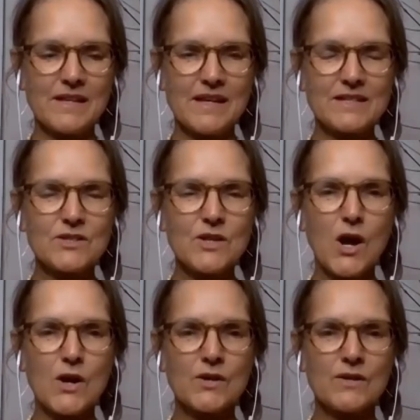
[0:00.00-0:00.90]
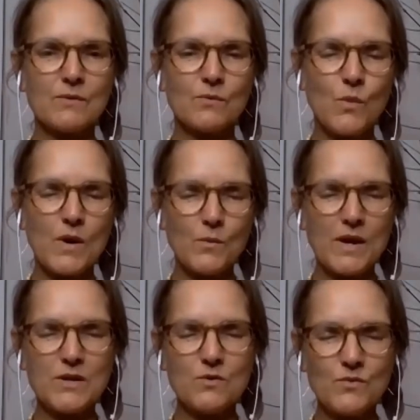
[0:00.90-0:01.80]
it's not
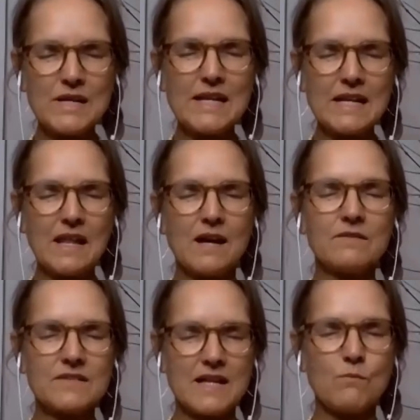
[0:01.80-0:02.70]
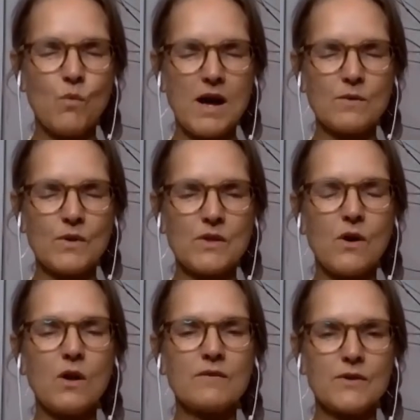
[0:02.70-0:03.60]
when you really love someone with
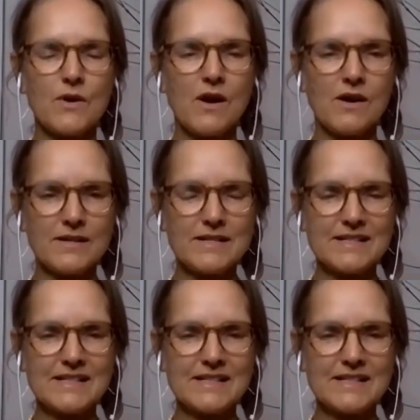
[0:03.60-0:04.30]
all of your heart.